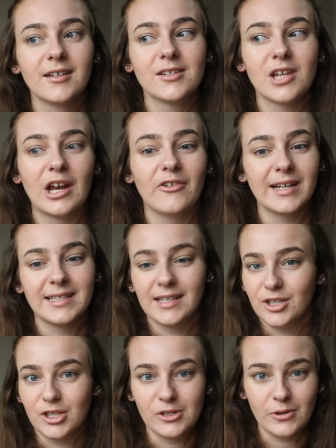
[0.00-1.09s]

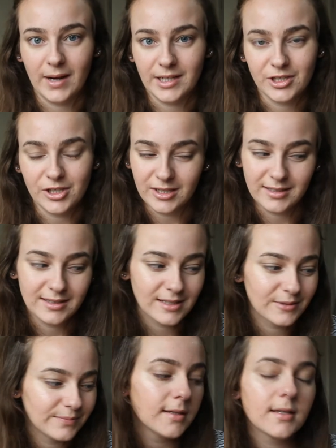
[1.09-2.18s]
generating new
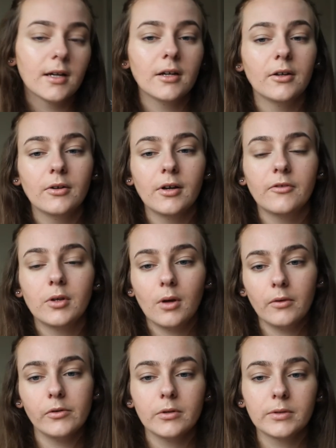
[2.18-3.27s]
questions. So a few
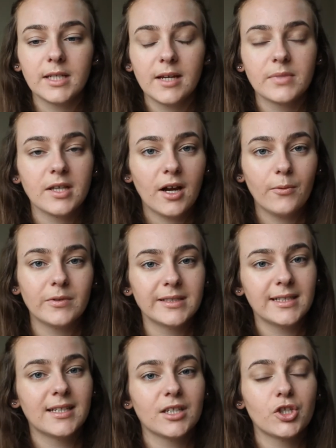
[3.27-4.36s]
overall tips that I
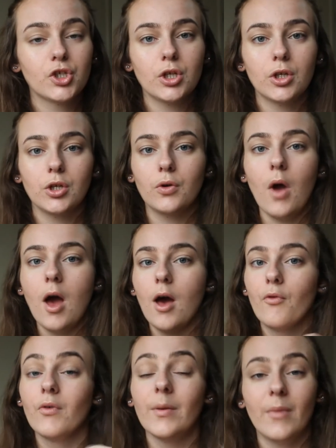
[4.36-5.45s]
wanted to
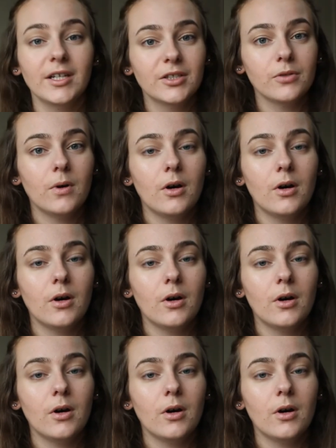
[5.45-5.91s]
remind you